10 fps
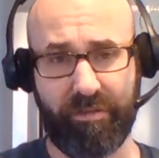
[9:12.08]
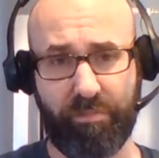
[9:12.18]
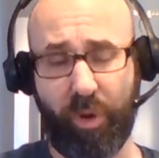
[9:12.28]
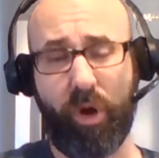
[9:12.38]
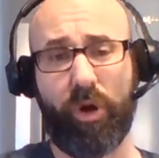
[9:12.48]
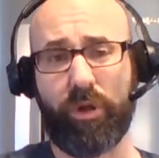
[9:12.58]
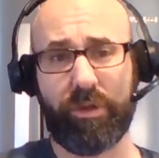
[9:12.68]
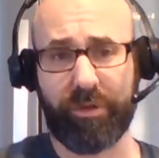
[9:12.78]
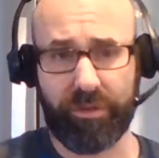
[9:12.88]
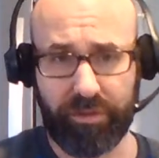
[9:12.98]

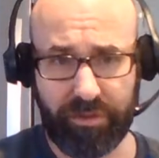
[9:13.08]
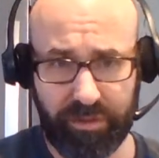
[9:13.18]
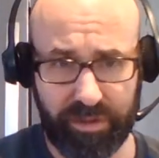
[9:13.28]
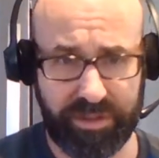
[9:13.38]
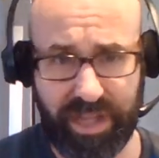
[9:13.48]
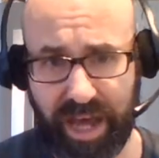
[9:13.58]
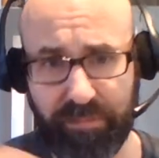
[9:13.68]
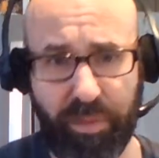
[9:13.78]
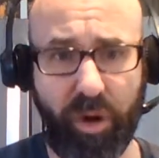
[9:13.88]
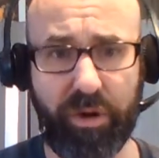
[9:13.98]
Paul is
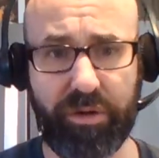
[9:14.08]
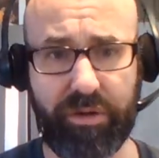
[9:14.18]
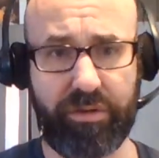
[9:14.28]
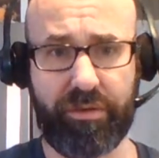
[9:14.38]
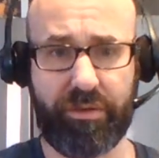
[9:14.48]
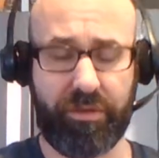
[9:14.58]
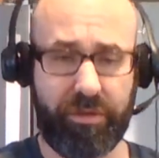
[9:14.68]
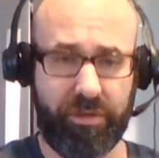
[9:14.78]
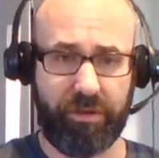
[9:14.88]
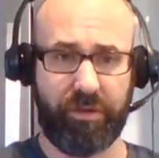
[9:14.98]
not part
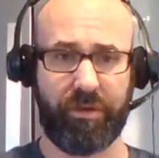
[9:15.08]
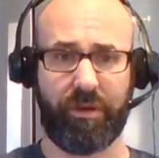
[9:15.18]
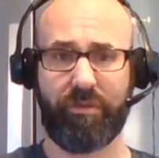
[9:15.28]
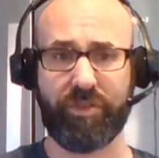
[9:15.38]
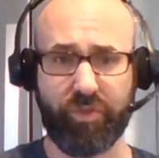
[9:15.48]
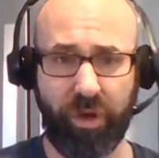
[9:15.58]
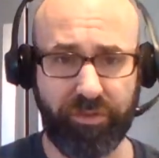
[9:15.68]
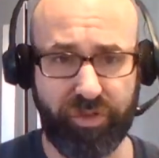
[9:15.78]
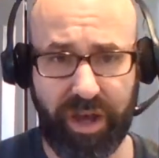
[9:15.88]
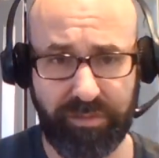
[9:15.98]
of the twelve
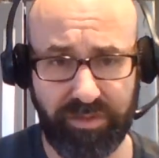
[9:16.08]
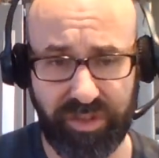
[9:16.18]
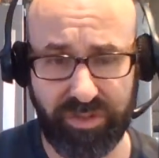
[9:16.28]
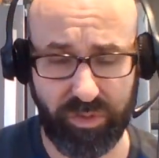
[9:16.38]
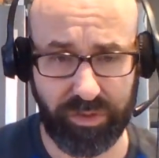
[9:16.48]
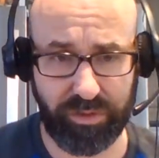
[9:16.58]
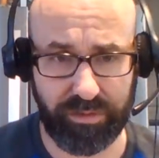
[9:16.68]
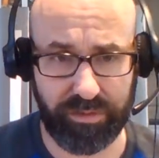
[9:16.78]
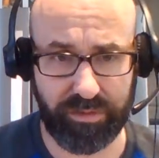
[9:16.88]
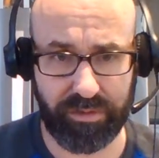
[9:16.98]
tribes of Israel.
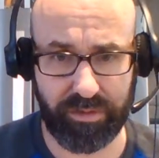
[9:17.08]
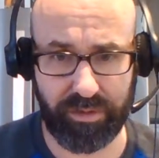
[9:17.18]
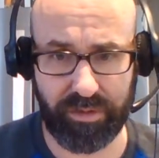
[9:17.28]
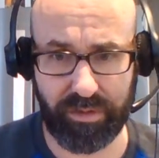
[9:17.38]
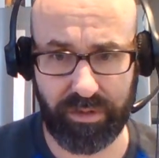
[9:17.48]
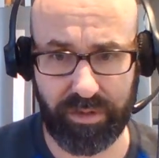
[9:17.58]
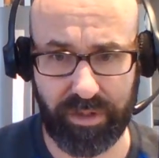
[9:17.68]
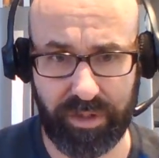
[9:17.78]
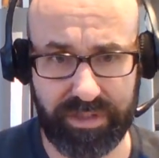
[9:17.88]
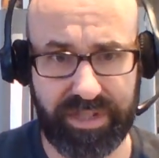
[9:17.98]

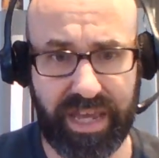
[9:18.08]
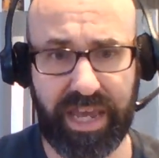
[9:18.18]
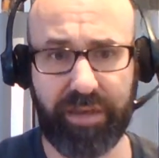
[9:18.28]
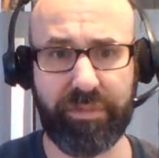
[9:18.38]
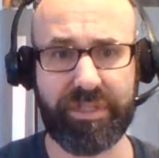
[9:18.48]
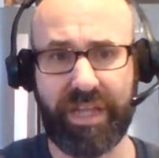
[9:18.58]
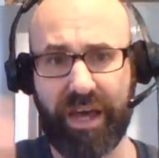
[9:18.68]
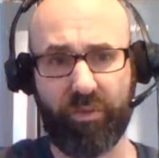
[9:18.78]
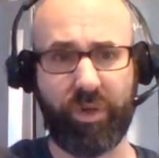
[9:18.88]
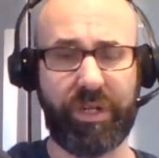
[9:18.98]
His name is
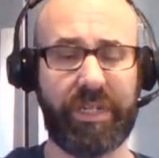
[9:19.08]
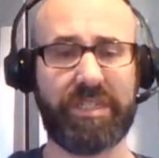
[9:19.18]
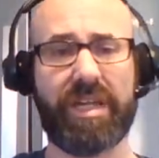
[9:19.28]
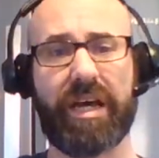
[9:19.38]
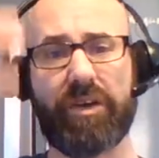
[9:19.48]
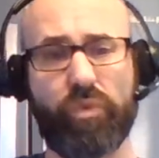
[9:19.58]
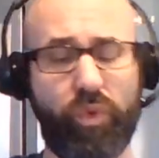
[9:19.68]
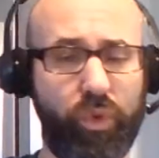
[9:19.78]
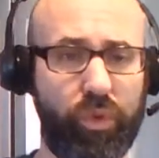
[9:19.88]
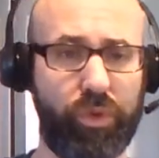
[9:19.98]
not written. He's not going to
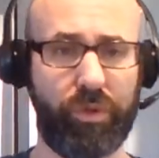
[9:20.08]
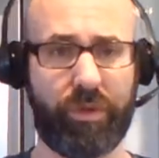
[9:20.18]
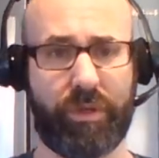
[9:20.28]
rule